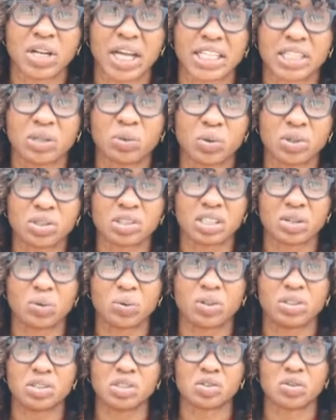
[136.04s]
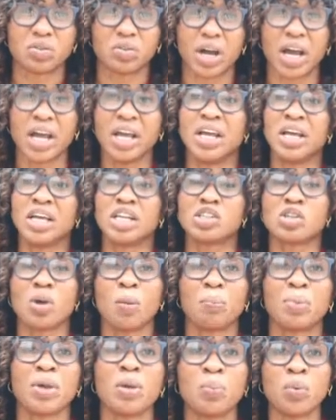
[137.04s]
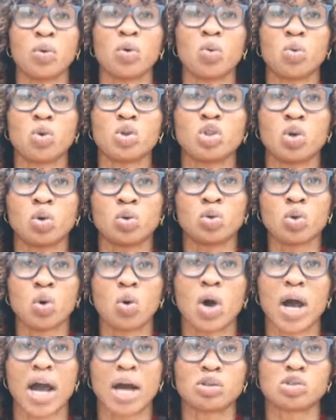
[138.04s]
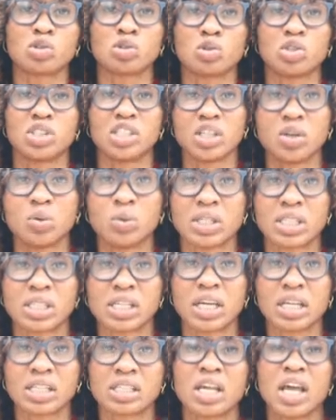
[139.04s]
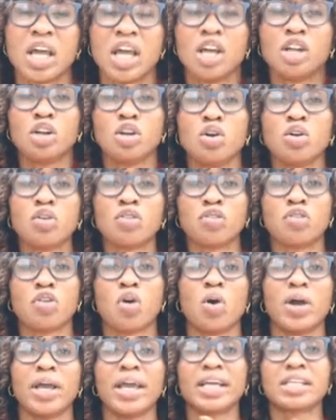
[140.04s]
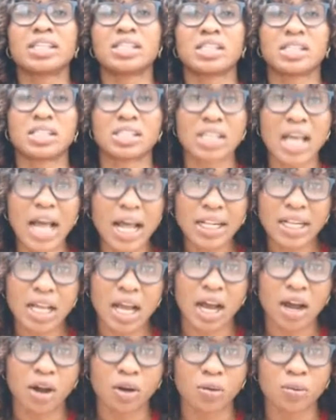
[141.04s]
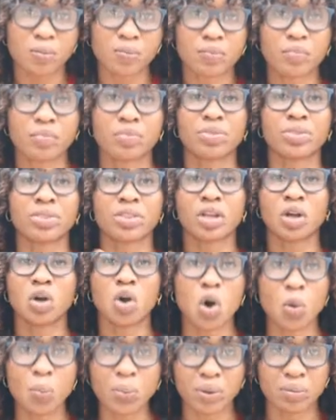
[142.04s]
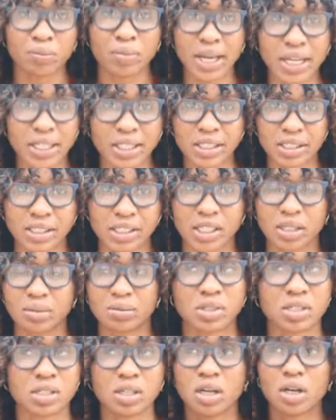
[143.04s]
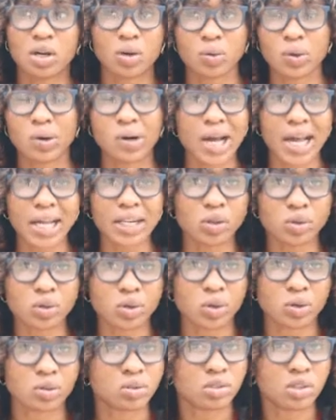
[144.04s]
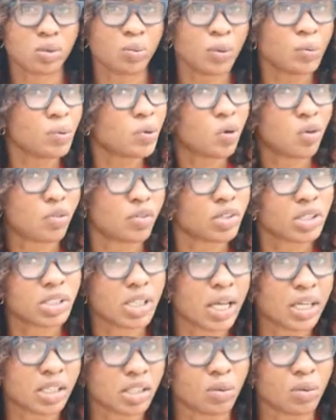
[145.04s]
like their world is over. Some people who don't know how to deal with it look for external coping mechanisms. Well, I don't know, some people go for sex,